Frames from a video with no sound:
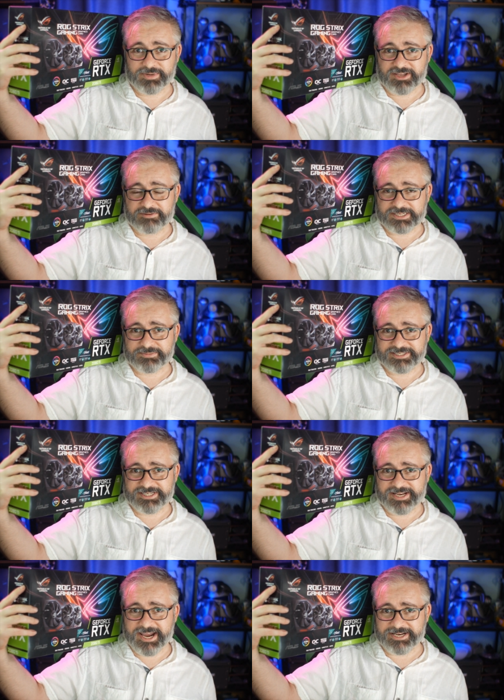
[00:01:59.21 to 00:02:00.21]
going back to my
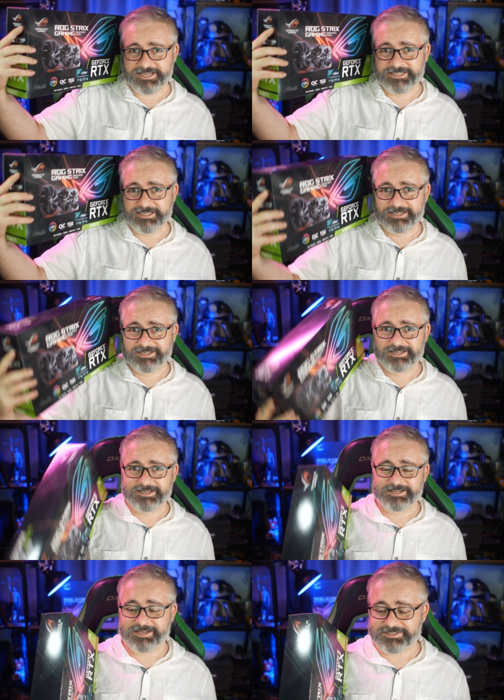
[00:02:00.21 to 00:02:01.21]
ten eighty,
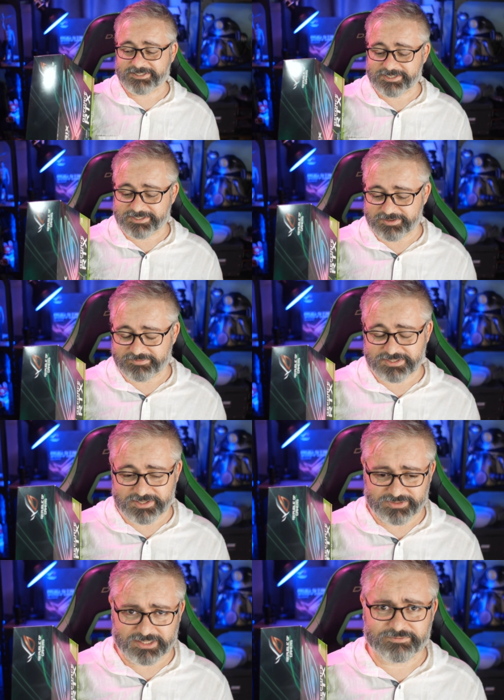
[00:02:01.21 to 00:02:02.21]
it's it's, no, it's
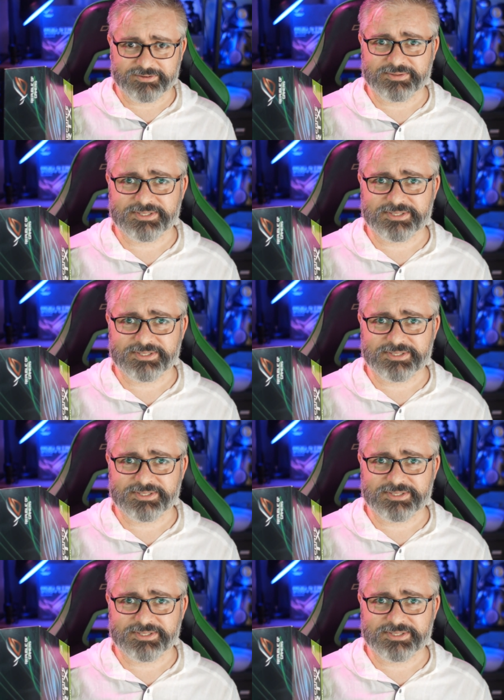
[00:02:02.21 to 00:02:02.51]
never going to feel the